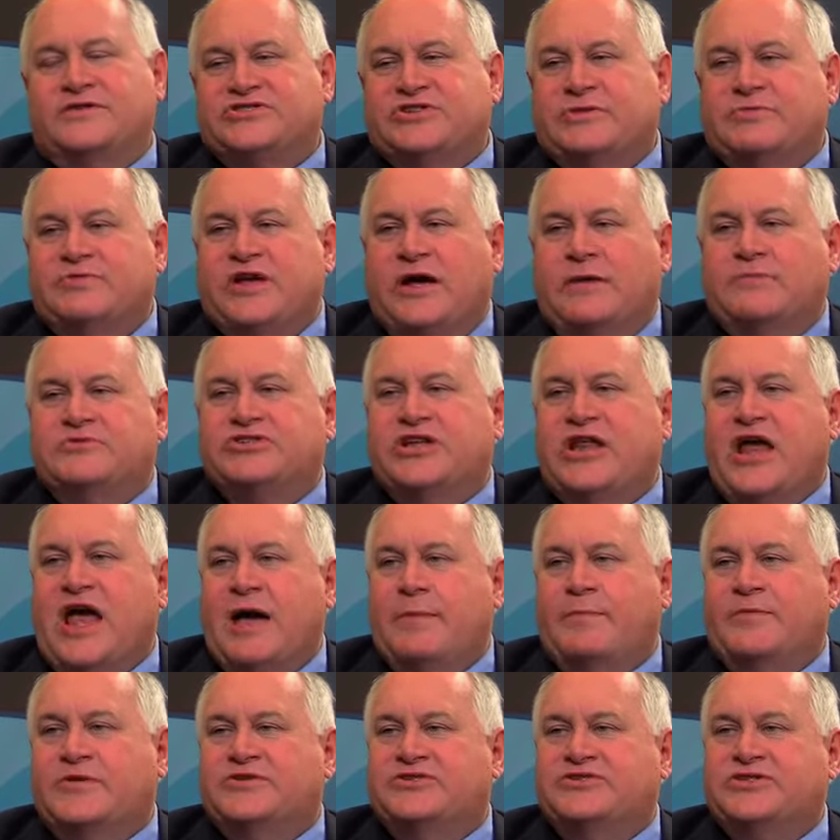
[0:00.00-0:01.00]
sometimes it
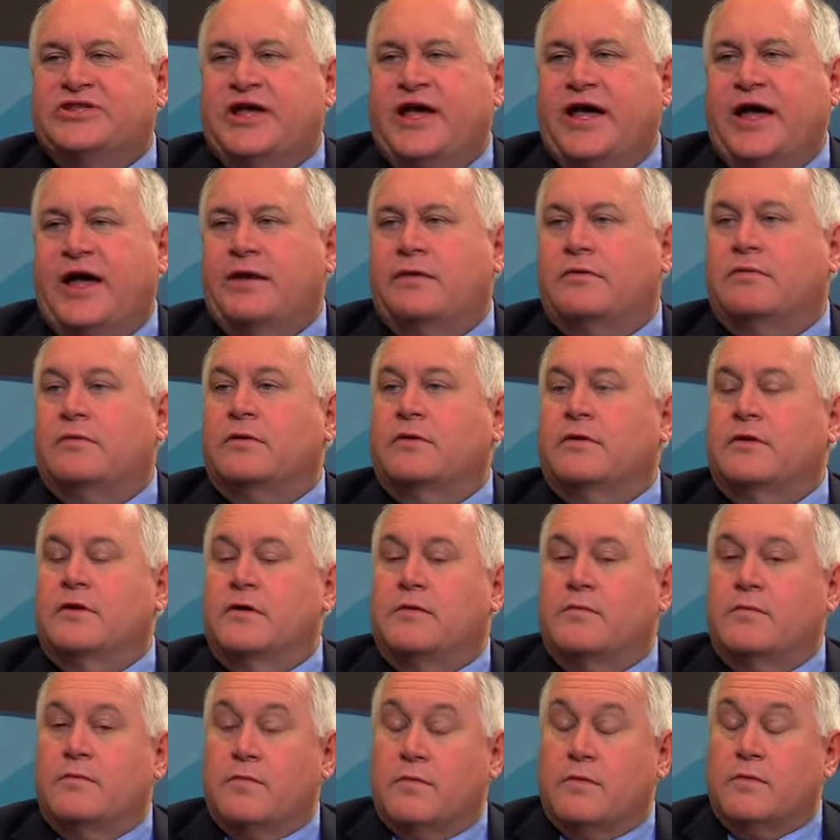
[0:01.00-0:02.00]
happens that,
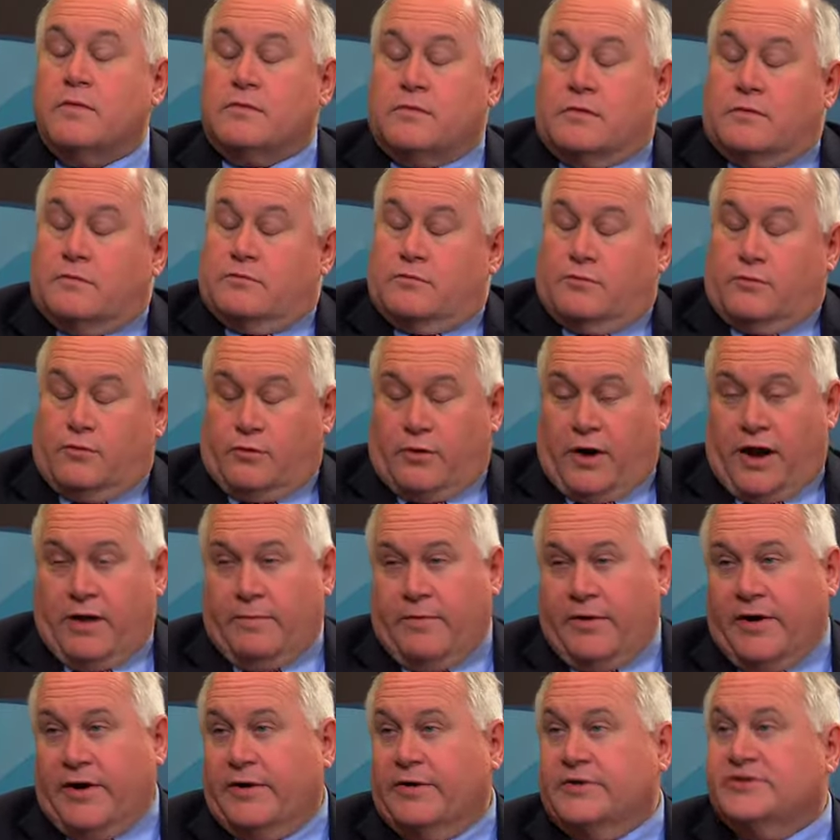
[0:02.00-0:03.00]

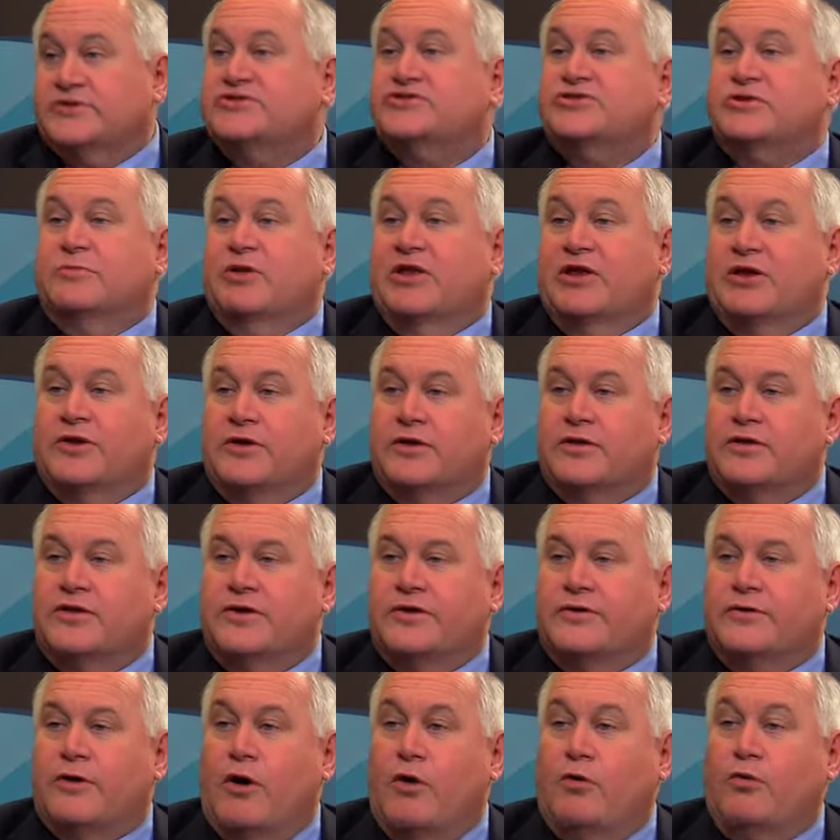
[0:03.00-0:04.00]
grandparents,
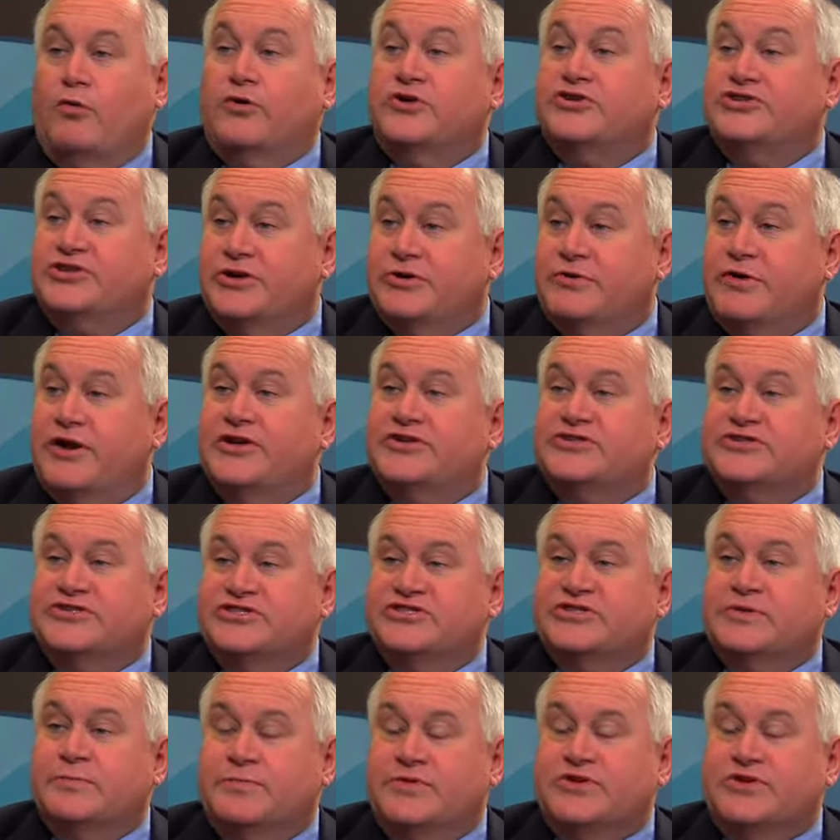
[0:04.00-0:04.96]
older generations in